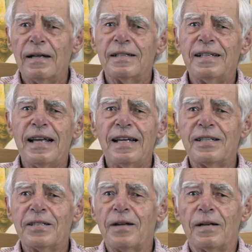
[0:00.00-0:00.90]

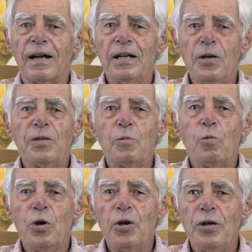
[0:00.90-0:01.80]
Yes, I knew the
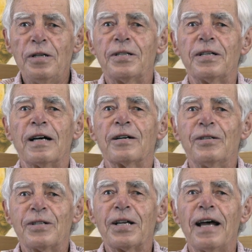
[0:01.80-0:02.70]
words and I
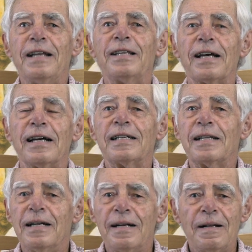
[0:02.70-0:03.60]
could say that,
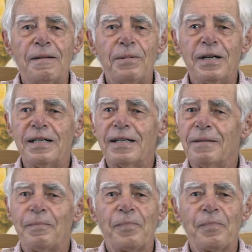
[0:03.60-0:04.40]
but